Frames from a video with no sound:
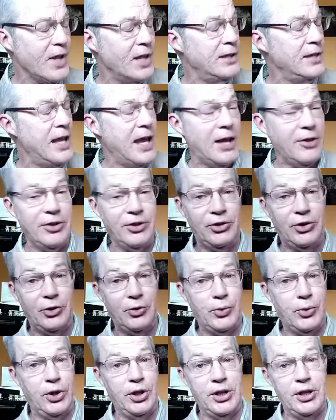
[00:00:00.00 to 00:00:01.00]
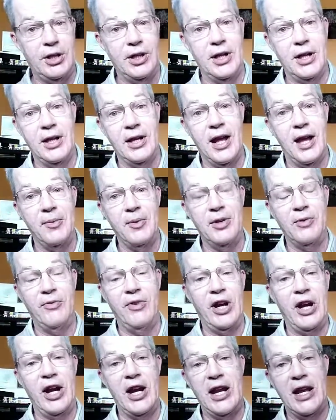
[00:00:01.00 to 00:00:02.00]
yeah, this is really good. I mean,
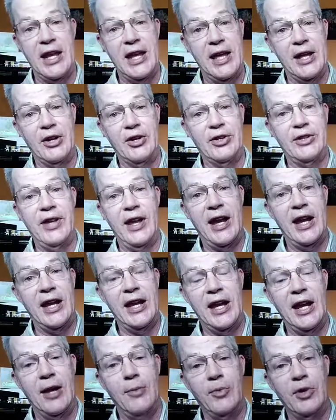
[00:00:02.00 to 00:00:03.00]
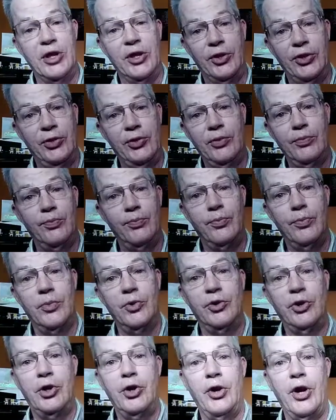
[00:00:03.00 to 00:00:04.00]
very entertaining. I mean, it's
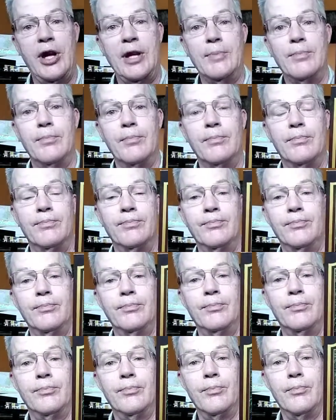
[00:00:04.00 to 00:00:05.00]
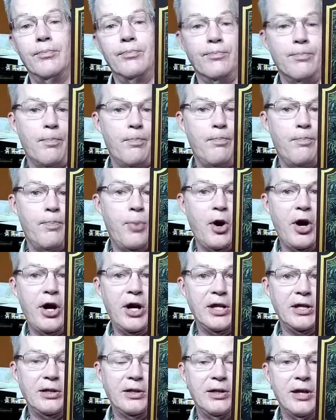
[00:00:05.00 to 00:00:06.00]
a great
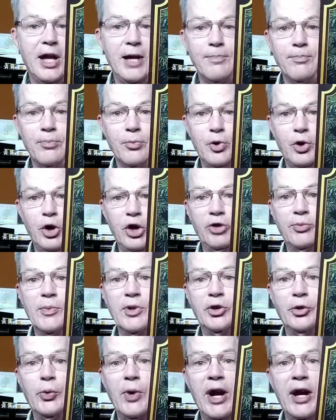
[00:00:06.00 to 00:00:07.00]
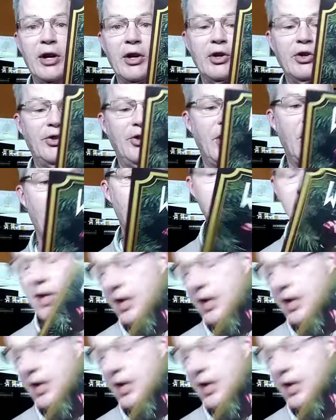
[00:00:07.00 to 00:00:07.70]
party-type Christmas record, so,